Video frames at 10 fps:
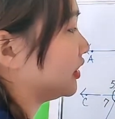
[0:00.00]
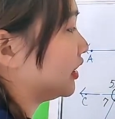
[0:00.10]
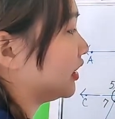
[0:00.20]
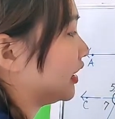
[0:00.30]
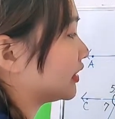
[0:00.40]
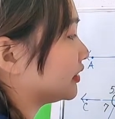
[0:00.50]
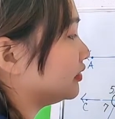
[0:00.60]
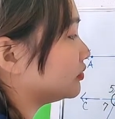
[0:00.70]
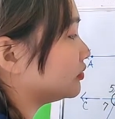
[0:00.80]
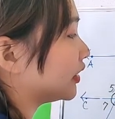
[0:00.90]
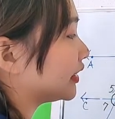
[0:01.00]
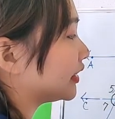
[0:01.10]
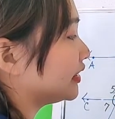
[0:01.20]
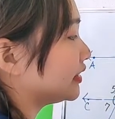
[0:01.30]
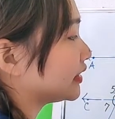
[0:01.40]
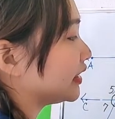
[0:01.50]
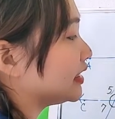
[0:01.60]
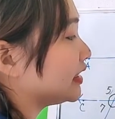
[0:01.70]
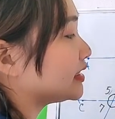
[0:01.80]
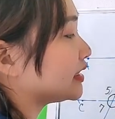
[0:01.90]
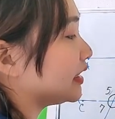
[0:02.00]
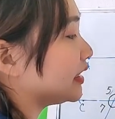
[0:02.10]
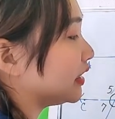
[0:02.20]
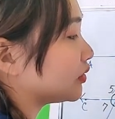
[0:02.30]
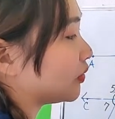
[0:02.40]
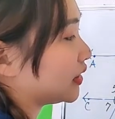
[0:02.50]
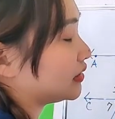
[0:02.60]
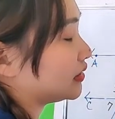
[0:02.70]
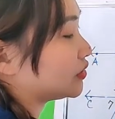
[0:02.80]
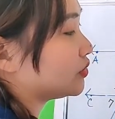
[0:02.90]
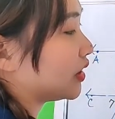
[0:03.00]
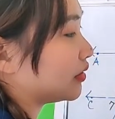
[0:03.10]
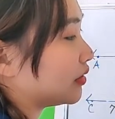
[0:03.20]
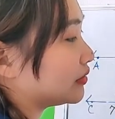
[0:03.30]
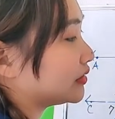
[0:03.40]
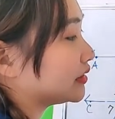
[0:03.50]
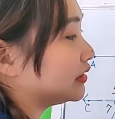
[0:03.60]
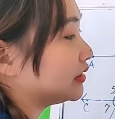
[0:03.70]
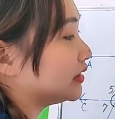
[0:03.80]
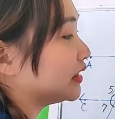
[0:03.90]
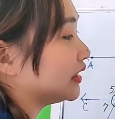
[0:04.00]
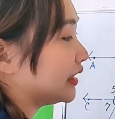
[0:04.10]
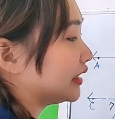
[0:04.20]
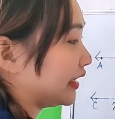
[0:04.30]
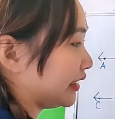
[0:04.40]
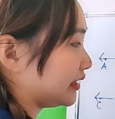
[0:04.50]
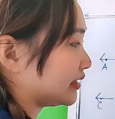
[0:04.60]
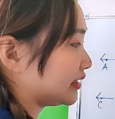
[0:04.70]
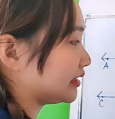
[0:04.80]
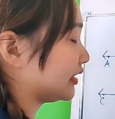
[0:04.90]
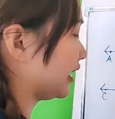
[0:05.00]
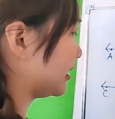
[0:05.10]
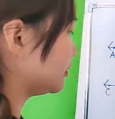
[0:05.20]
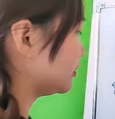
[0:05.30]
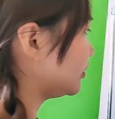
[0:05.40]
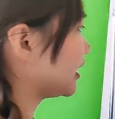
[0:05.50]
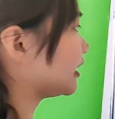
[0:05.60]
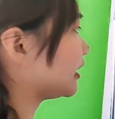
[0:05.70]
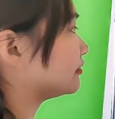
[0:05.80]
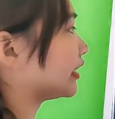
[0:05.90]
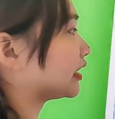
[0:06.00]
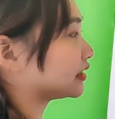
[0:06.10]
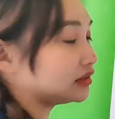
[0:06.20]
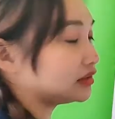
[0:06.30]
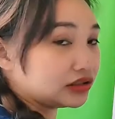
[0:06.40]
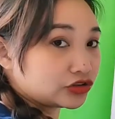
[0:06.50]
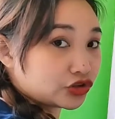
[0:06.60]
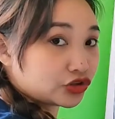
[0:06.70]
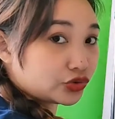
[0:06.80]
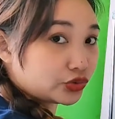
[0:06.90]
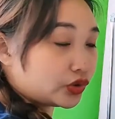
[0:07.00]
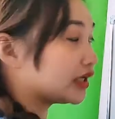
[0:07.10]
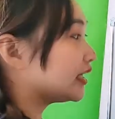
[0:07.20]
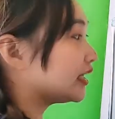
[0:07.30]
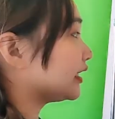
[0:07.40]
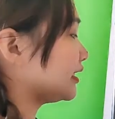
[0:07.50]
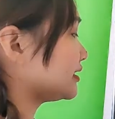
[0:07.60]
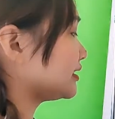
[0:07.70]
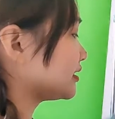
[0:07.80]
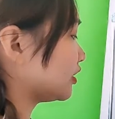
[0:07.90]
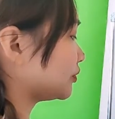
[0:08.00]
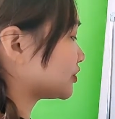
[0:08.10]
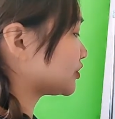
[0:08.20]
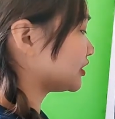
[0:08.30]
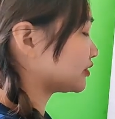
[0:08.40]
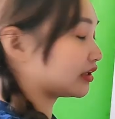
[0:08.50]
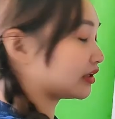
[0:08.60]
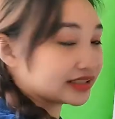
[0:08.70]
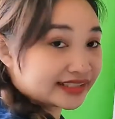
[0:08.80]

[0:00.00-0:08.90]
angle 2 is opposite to angle 7. So angle 2 is alternate exterior